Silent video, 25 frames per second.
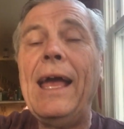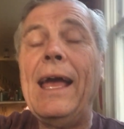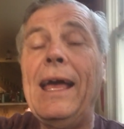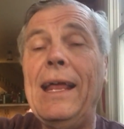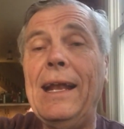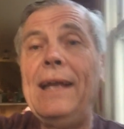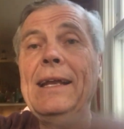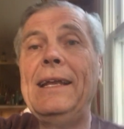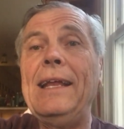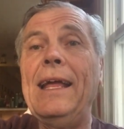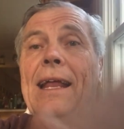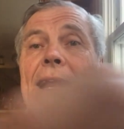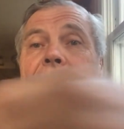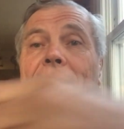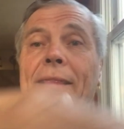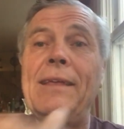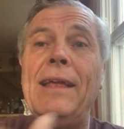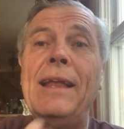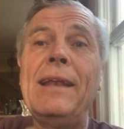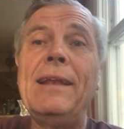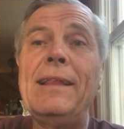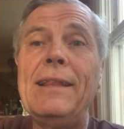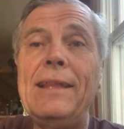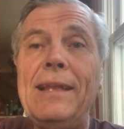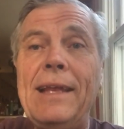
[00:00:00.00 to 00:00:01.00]
And I did. At
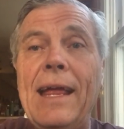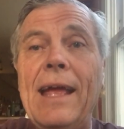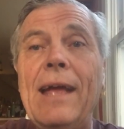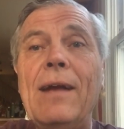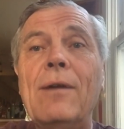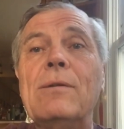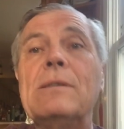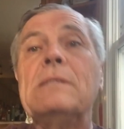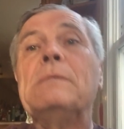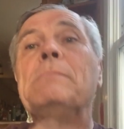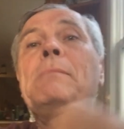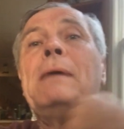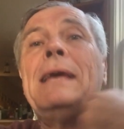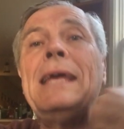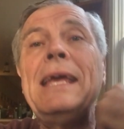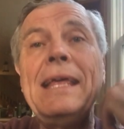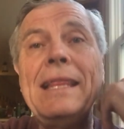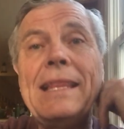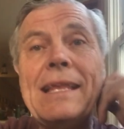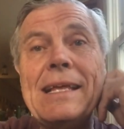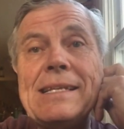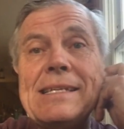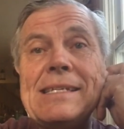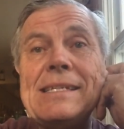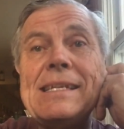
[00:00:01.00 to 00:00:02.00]
the end of the day, it was
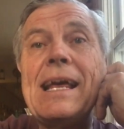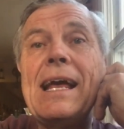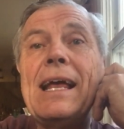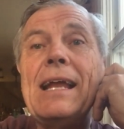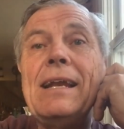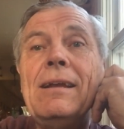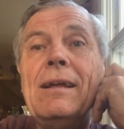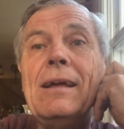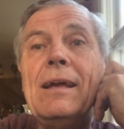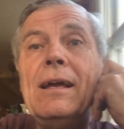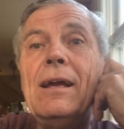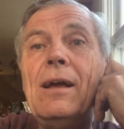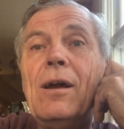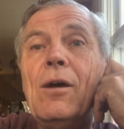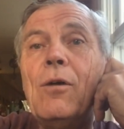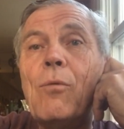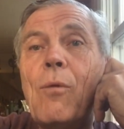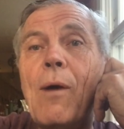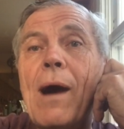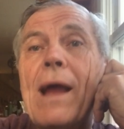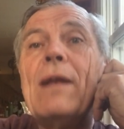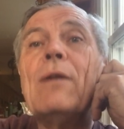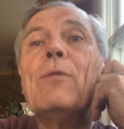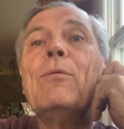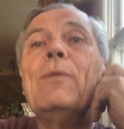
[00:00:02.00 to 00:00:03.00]
me that said,
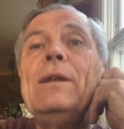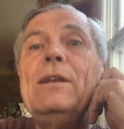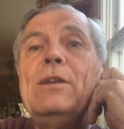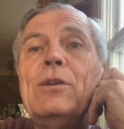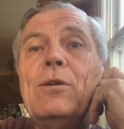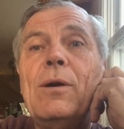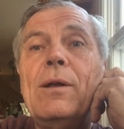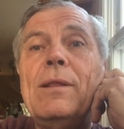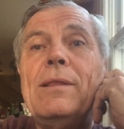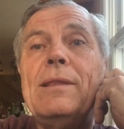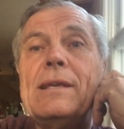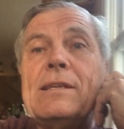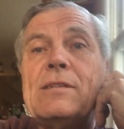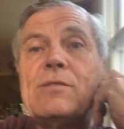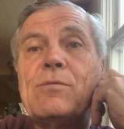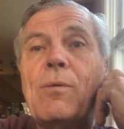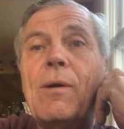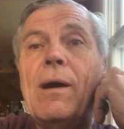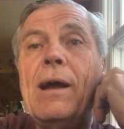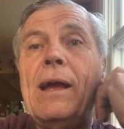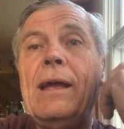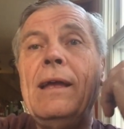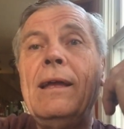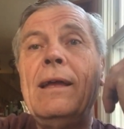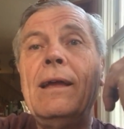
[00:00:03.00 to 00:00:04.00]
why don't we do it this
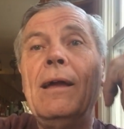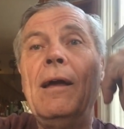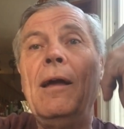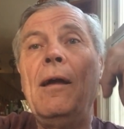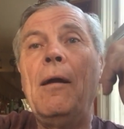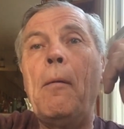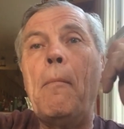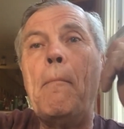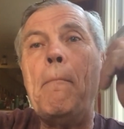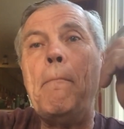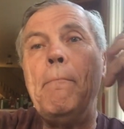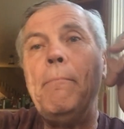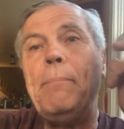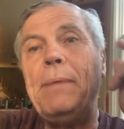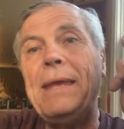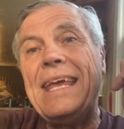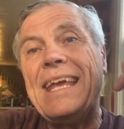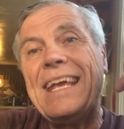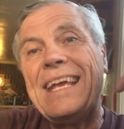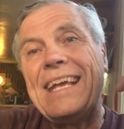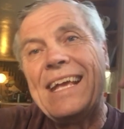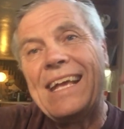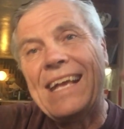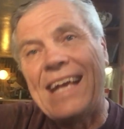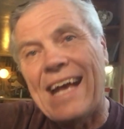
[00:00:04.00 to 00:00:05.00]
way?
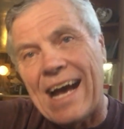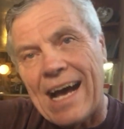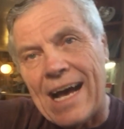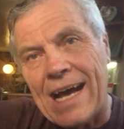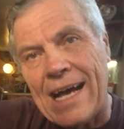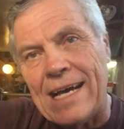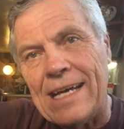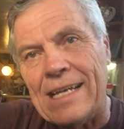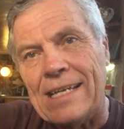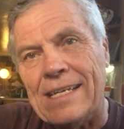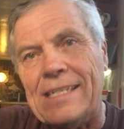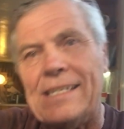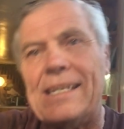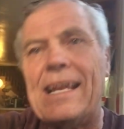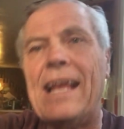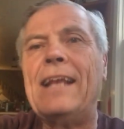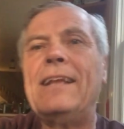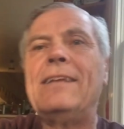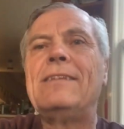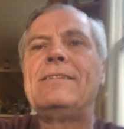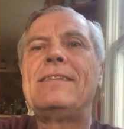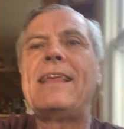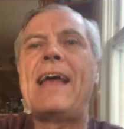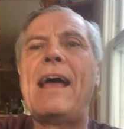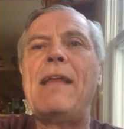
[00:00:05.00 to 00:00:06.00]
Because.
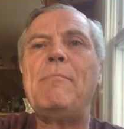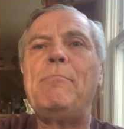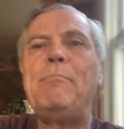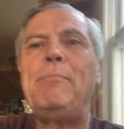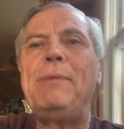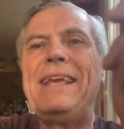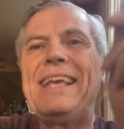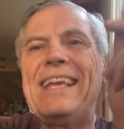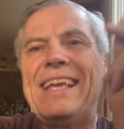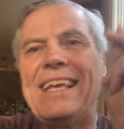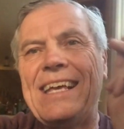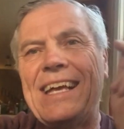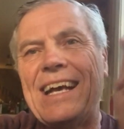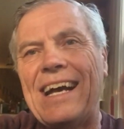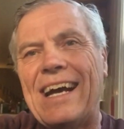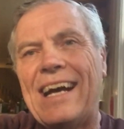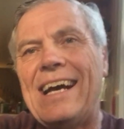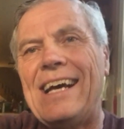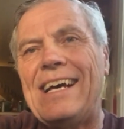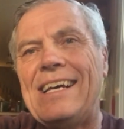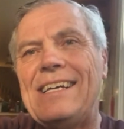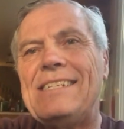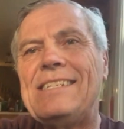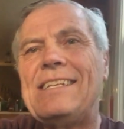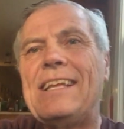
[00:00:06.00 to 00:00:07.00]
And it's that
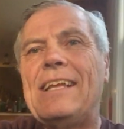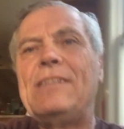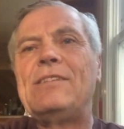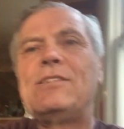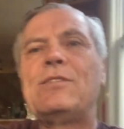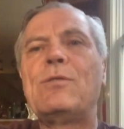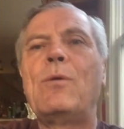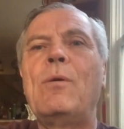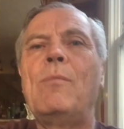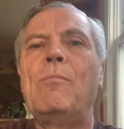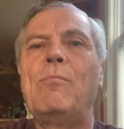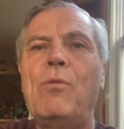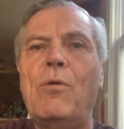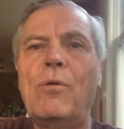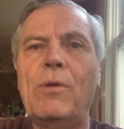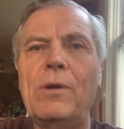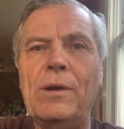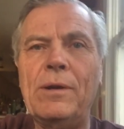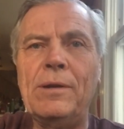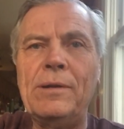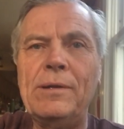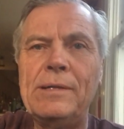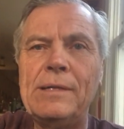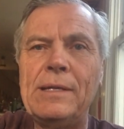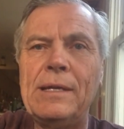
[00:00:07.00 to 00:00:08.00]
because that's so
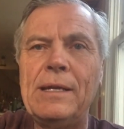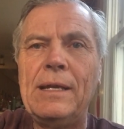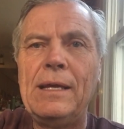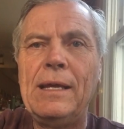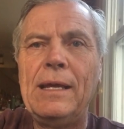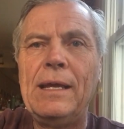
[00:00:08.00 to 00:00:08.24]
important.